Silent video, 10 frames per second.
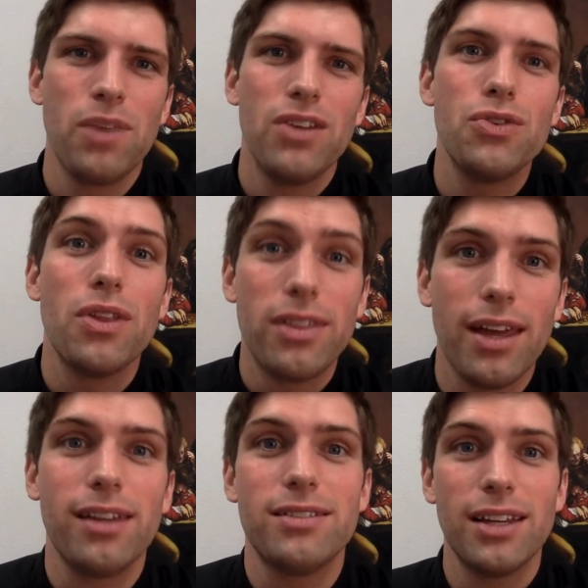to the
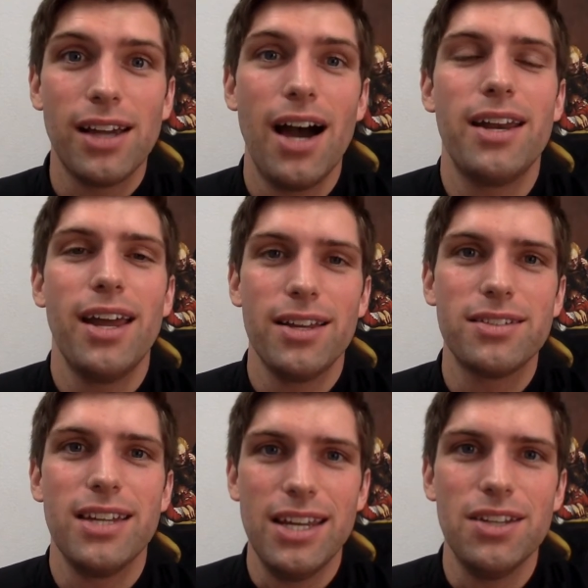things that God has
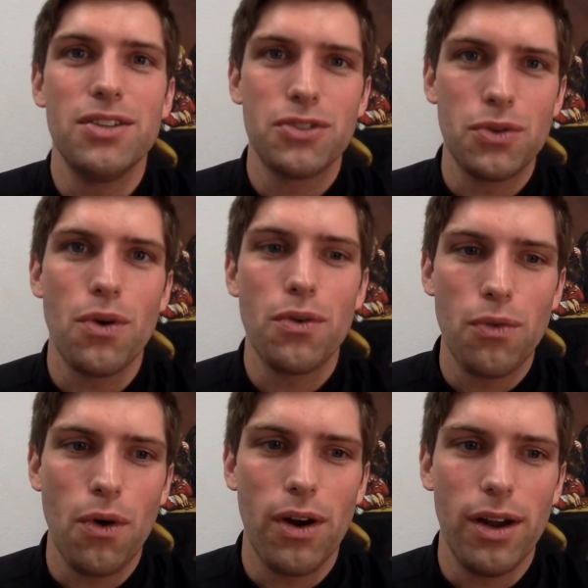in store
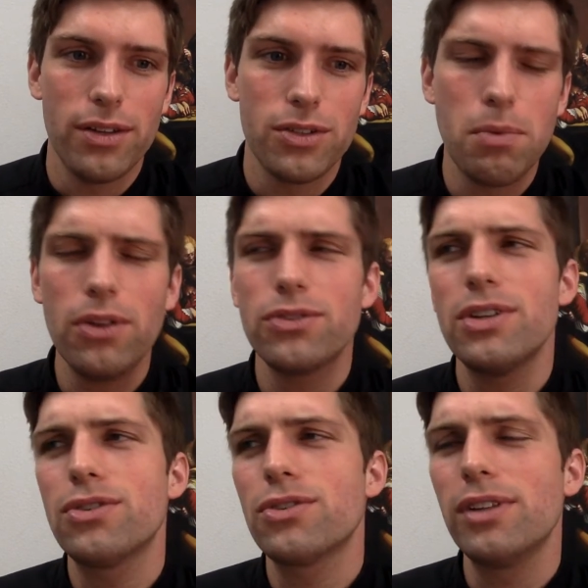for us. So brothers and
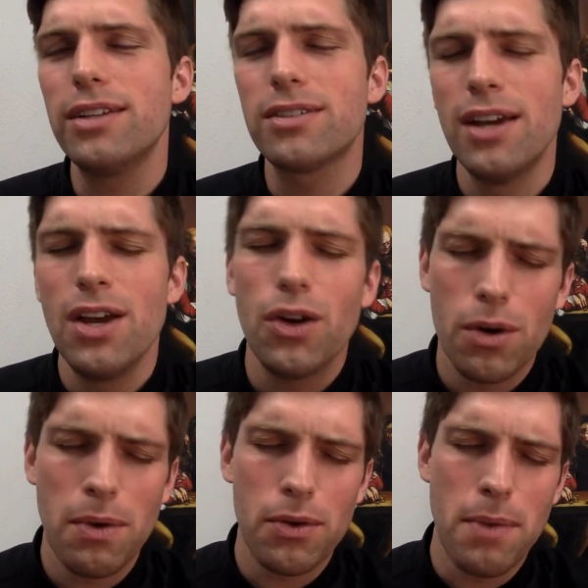sisters, let's go to
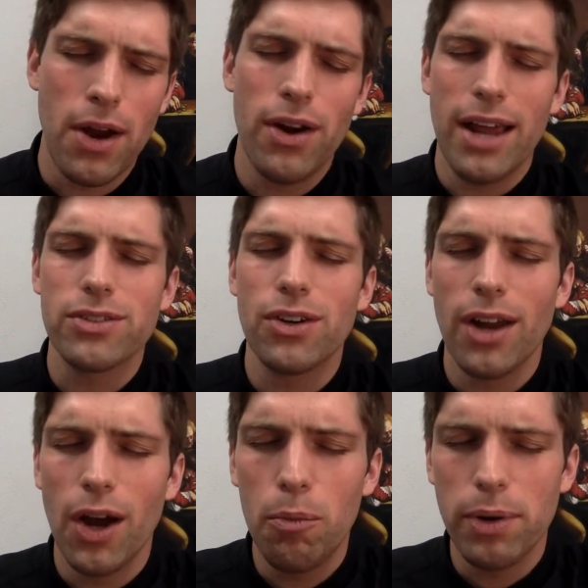Mother Mary and ask her to
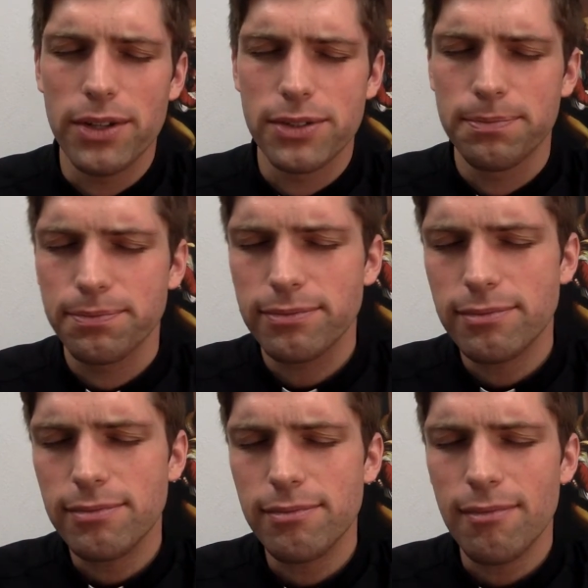help us
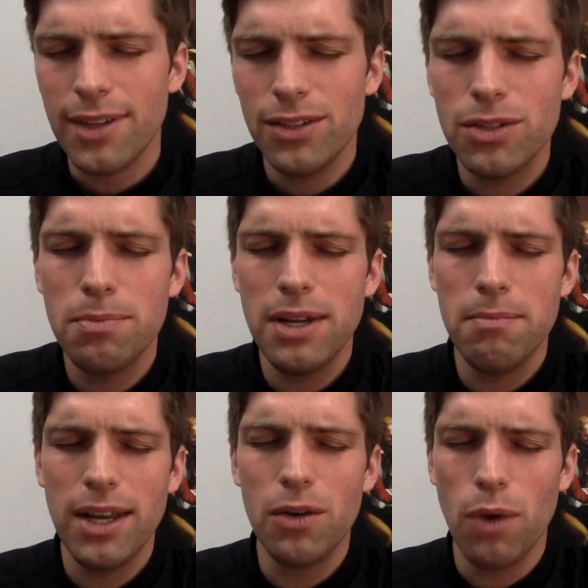to be
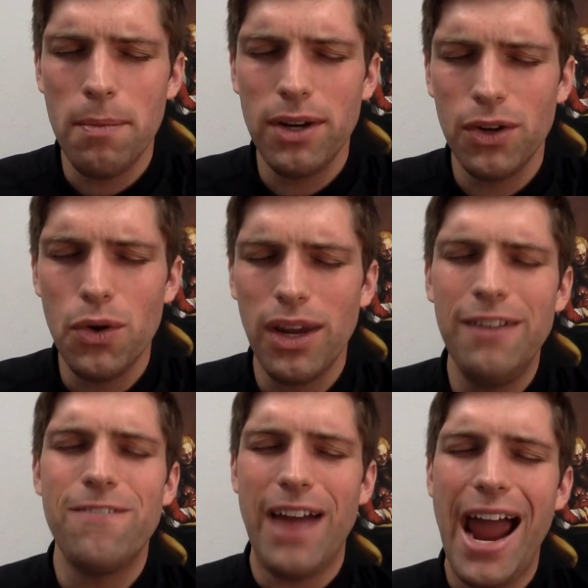men and women who can
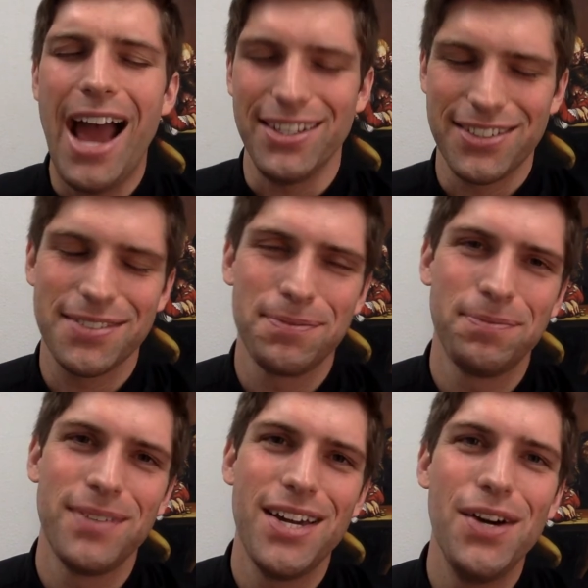fast,
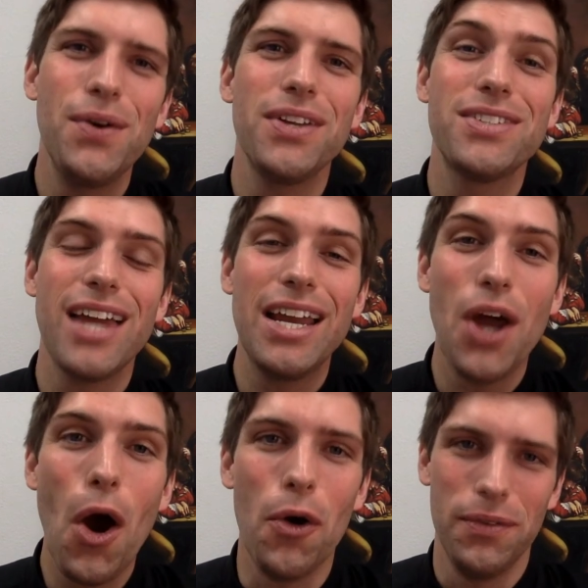who can say
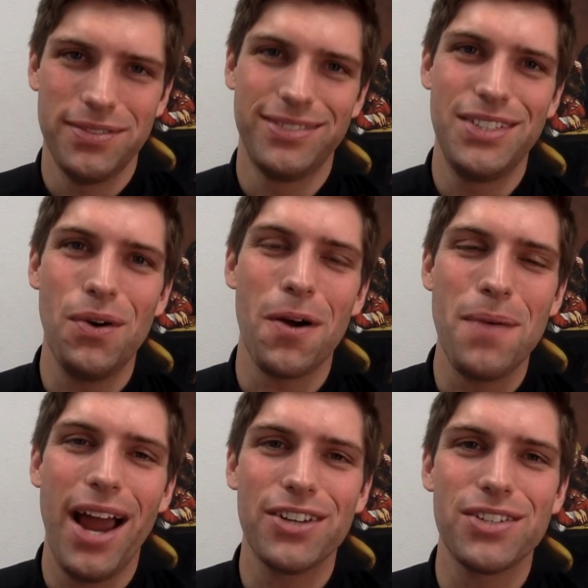no to our
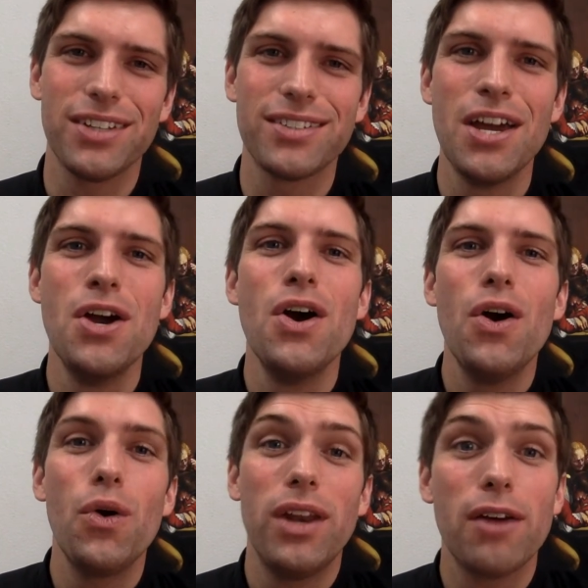passions, who
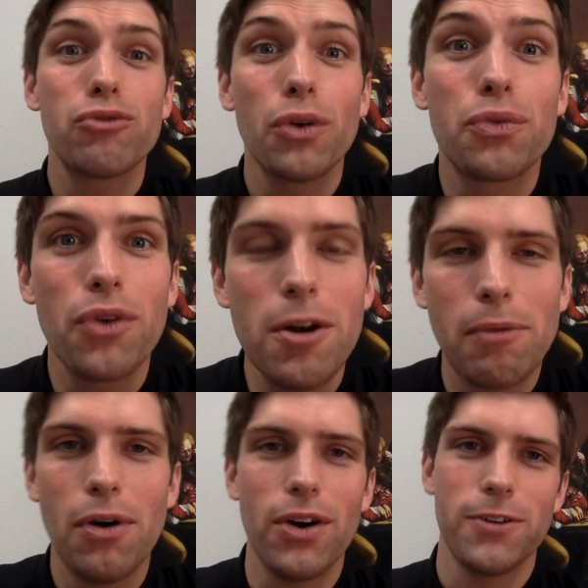can have real freedom of
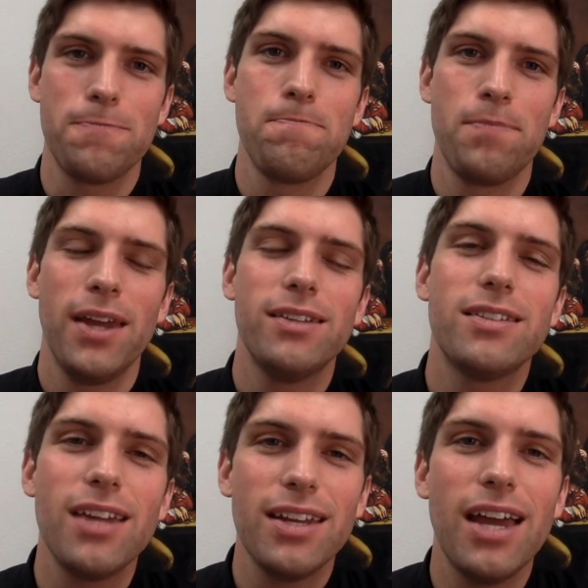heart to
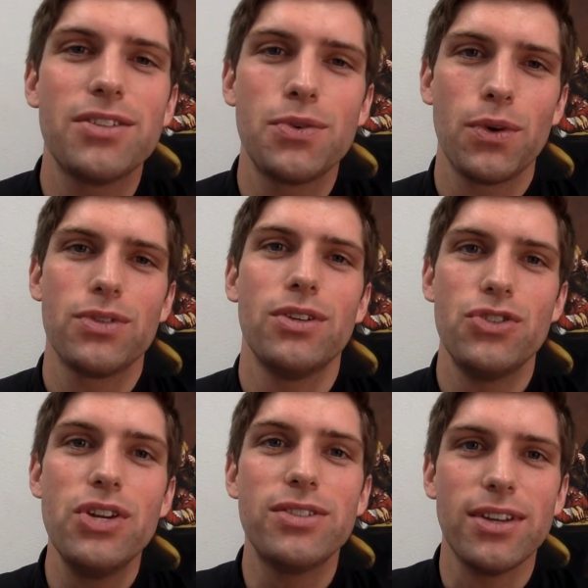say yes to our Son
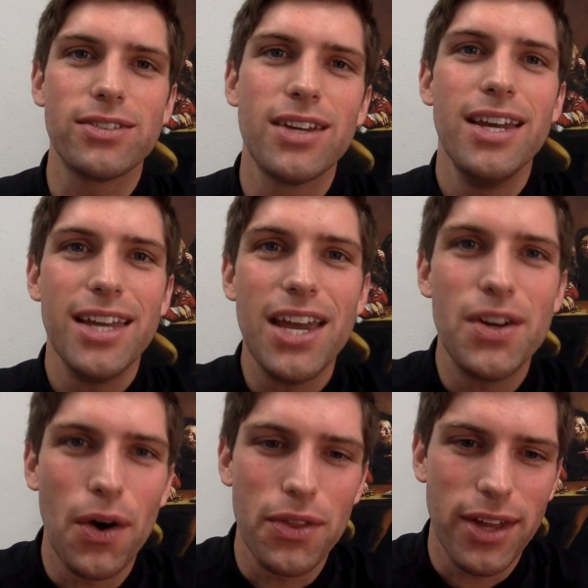Jesus in
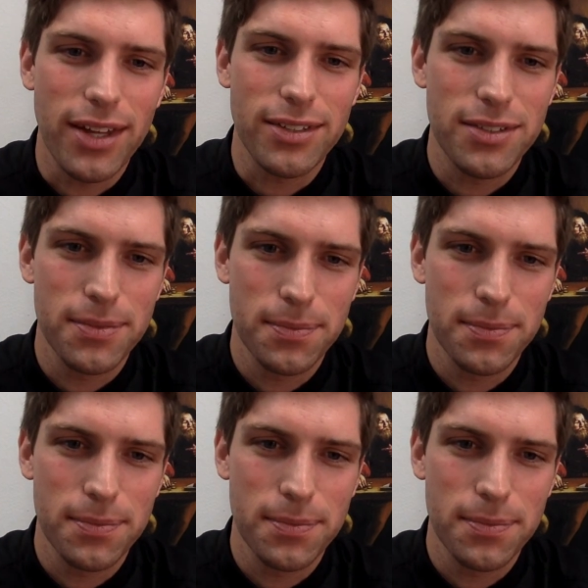all things.